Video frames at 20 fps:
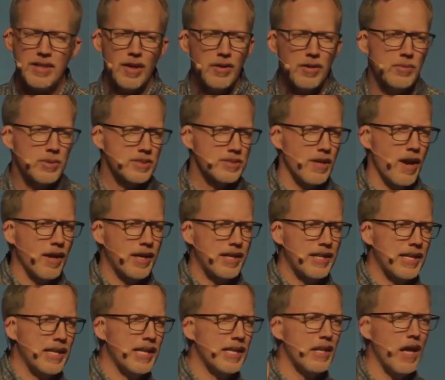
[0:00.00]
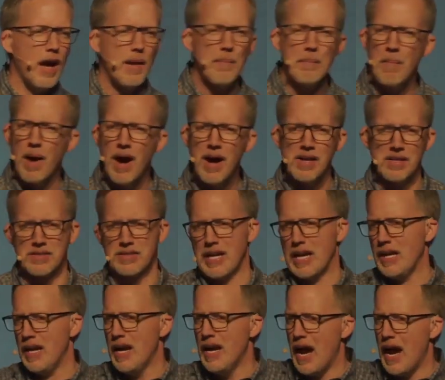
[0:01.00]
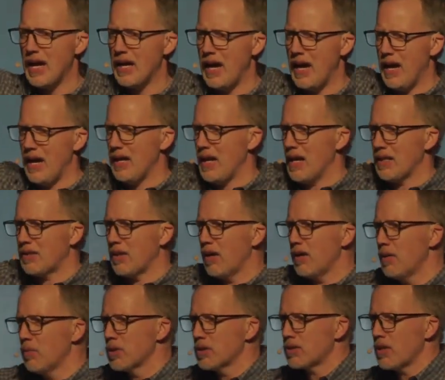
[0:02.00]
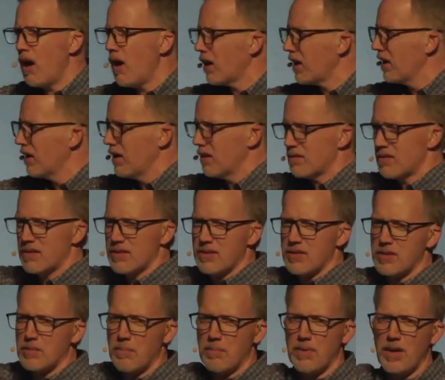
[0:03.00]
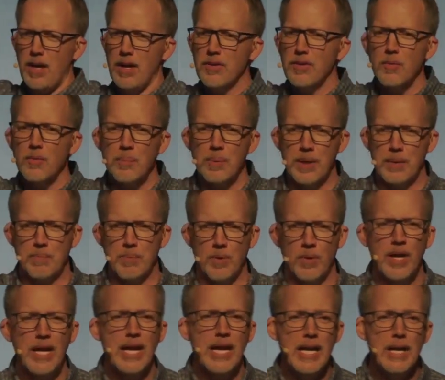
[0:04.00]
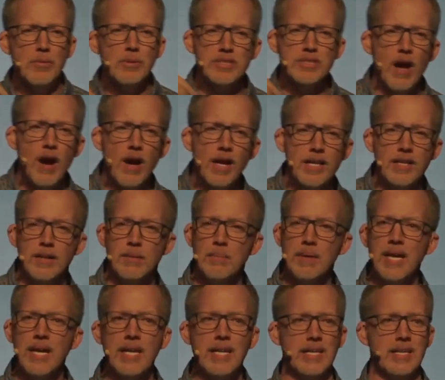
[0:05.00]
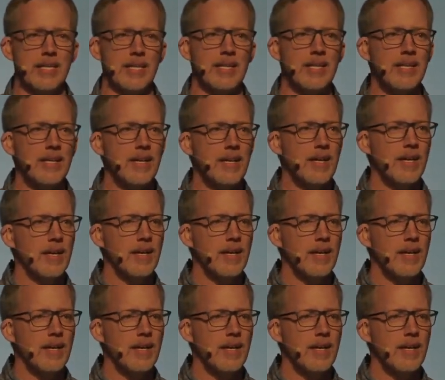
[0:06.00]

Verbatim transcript: I thought he was talking to Elon Musk. I, I, I thought he was talking to some other people. He was talking to me.